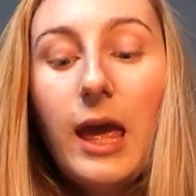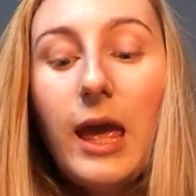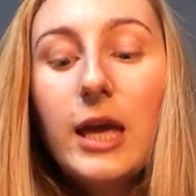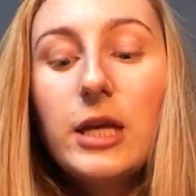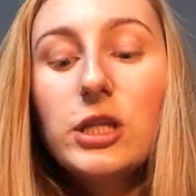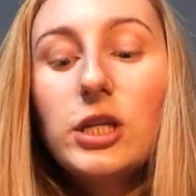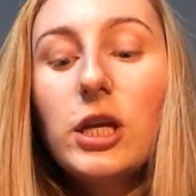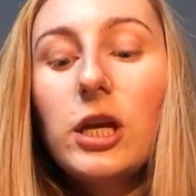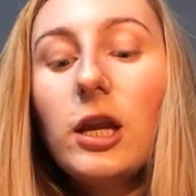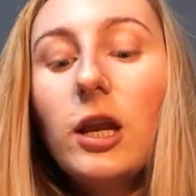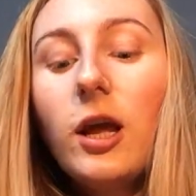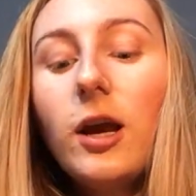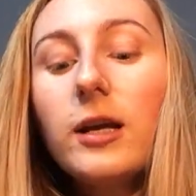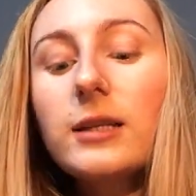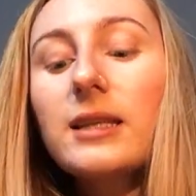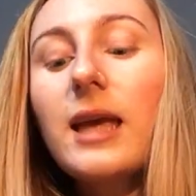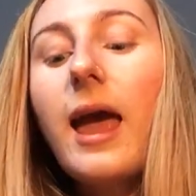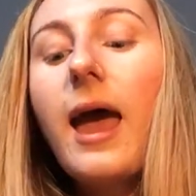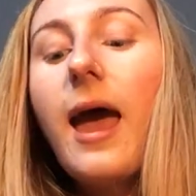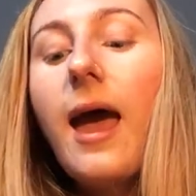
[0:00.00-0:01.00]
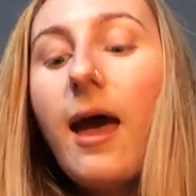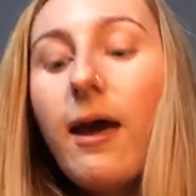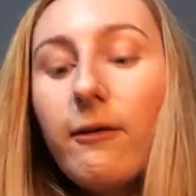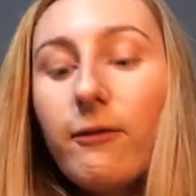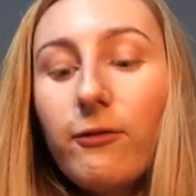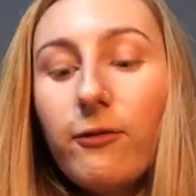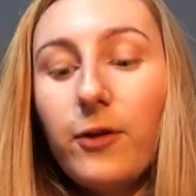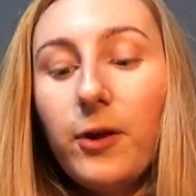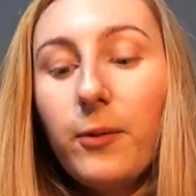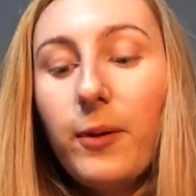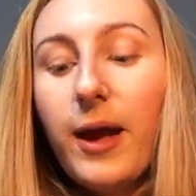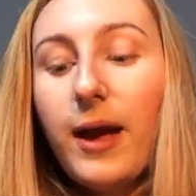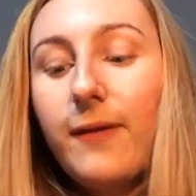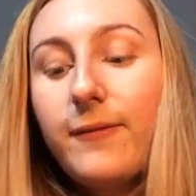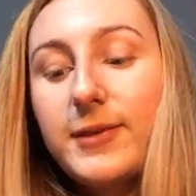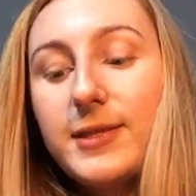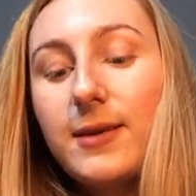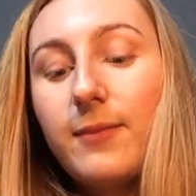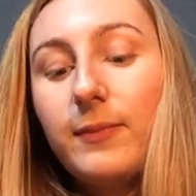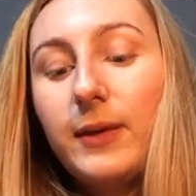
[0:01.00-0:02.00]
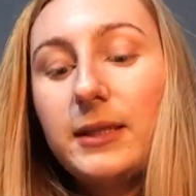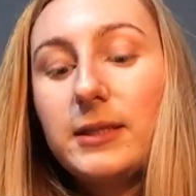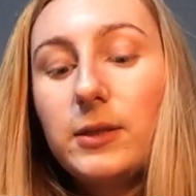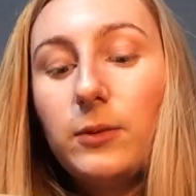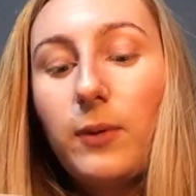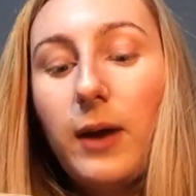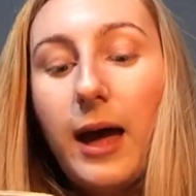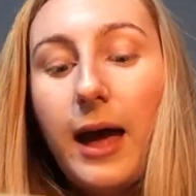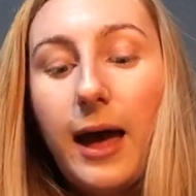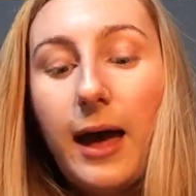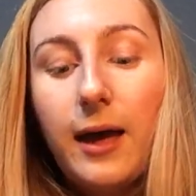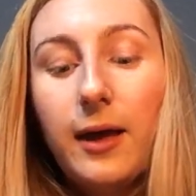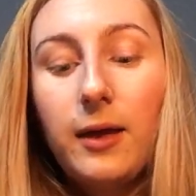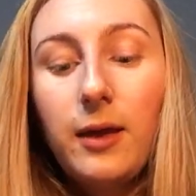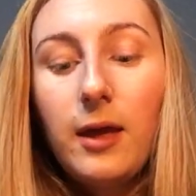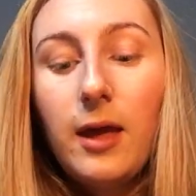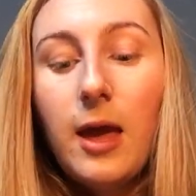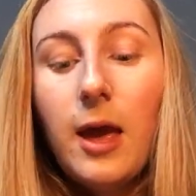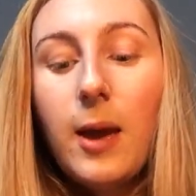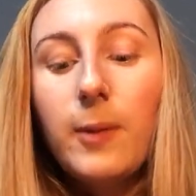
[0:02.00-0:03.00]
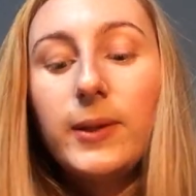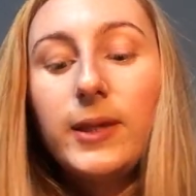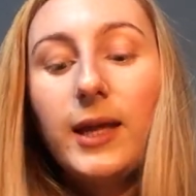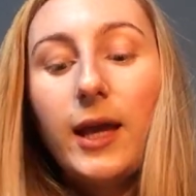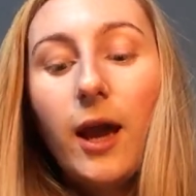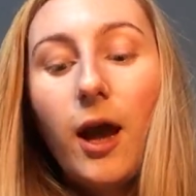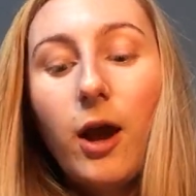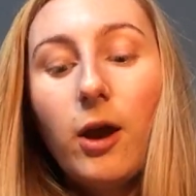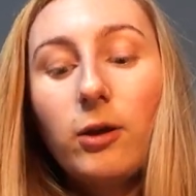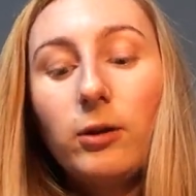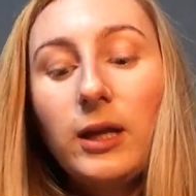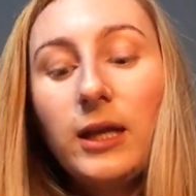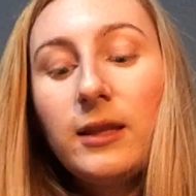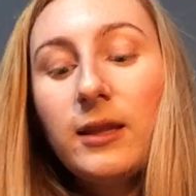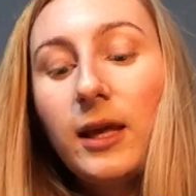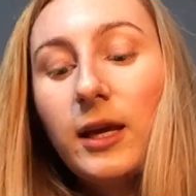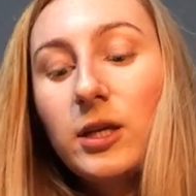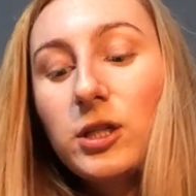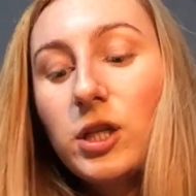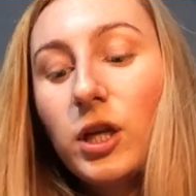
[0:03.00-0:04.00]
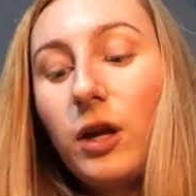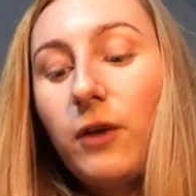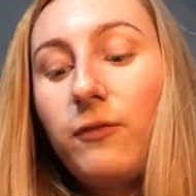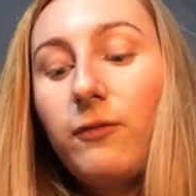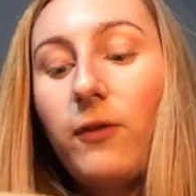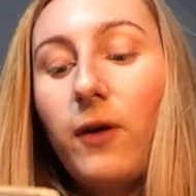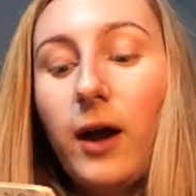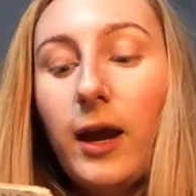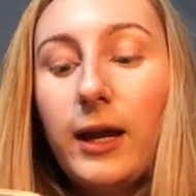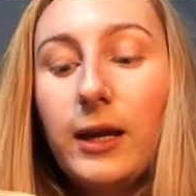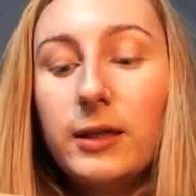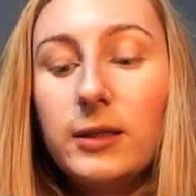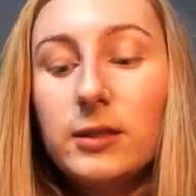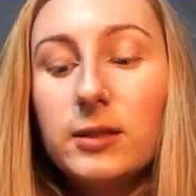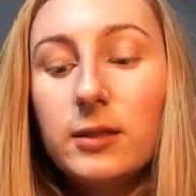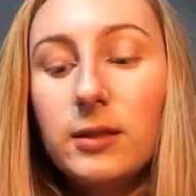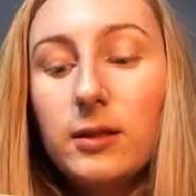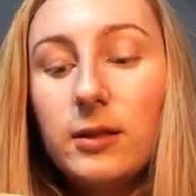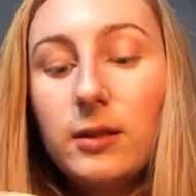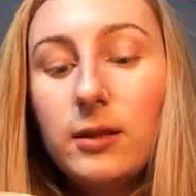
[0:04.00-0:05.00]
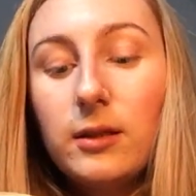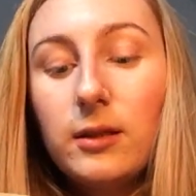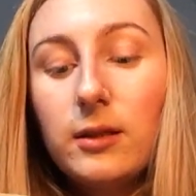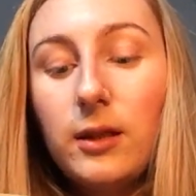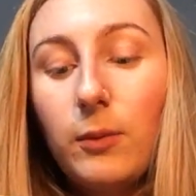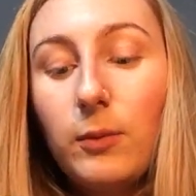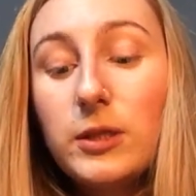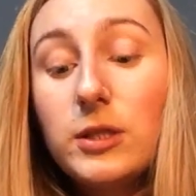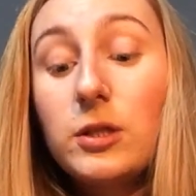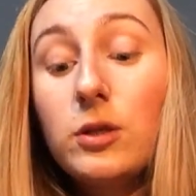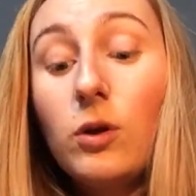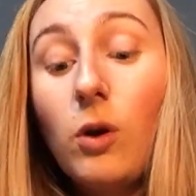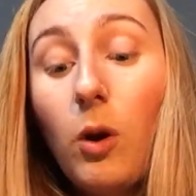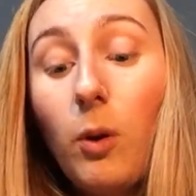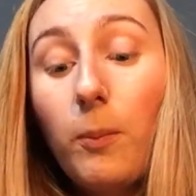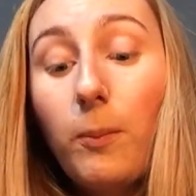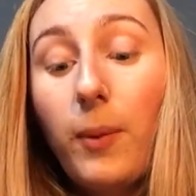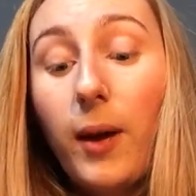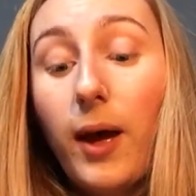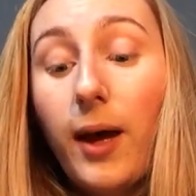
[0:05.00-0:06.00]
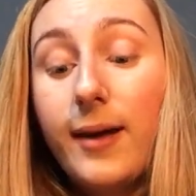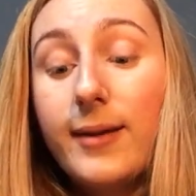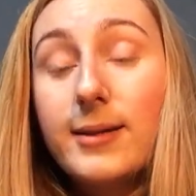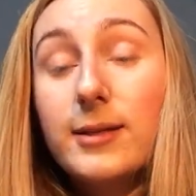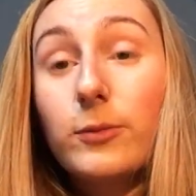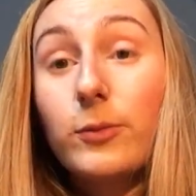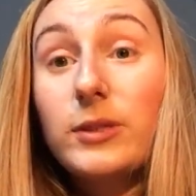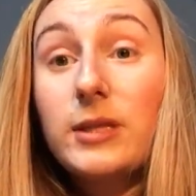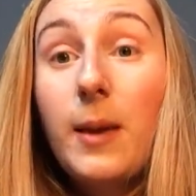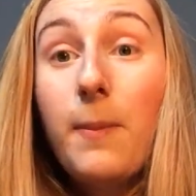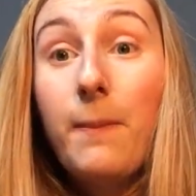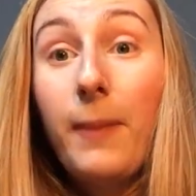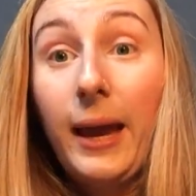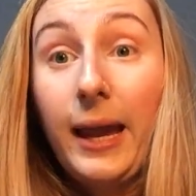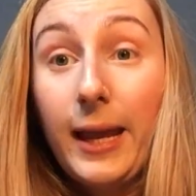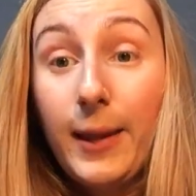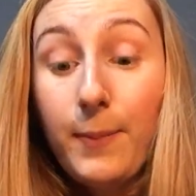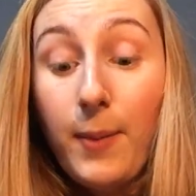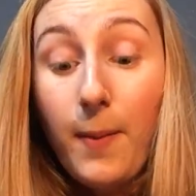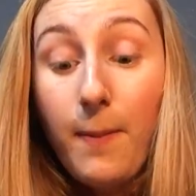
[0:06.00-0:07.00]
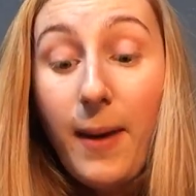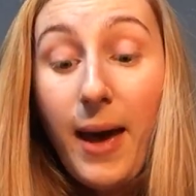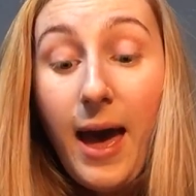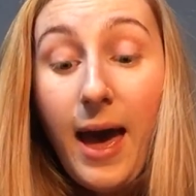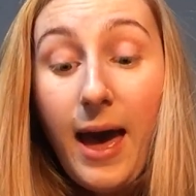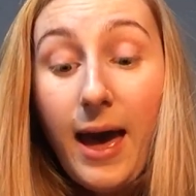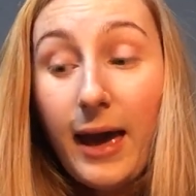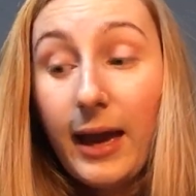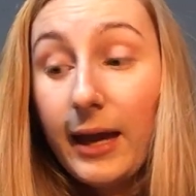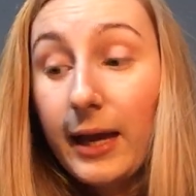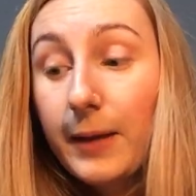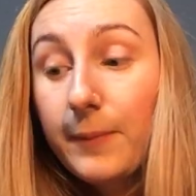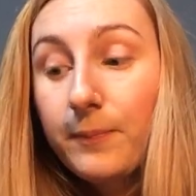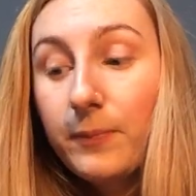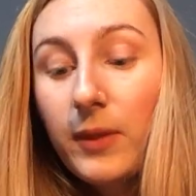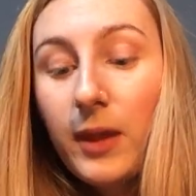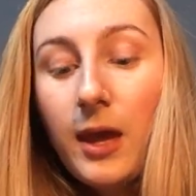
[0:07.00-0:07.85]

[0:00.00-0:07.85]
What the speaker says: She looked everywhere for something to wear, but the only thing she could find that was not burnt was a paper bag.